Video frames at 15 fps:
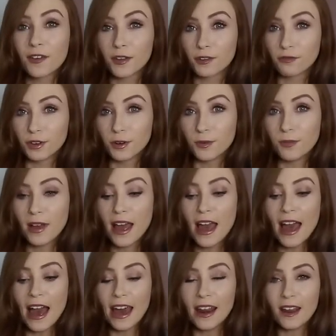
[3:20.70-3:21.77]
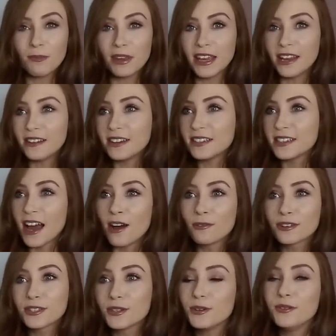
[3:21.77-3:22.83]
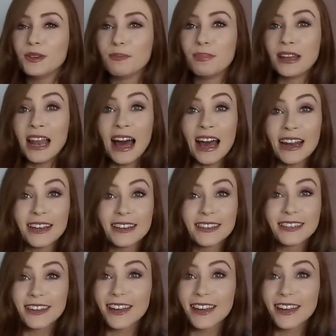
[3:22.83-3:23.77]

for the room. And I mean down to the plant,